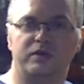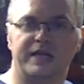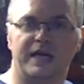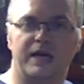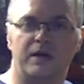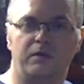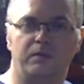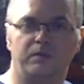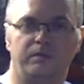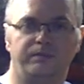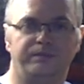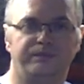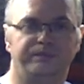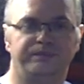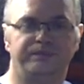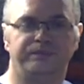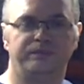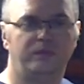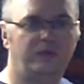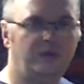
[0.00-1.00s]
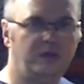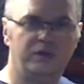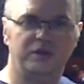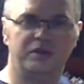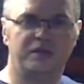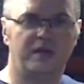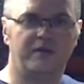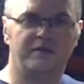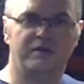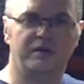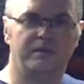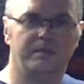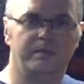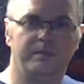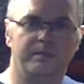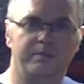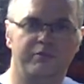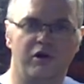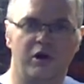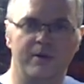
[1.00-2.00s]
out, you just have to
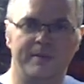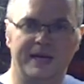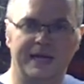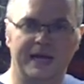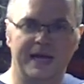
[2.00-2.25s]
prime it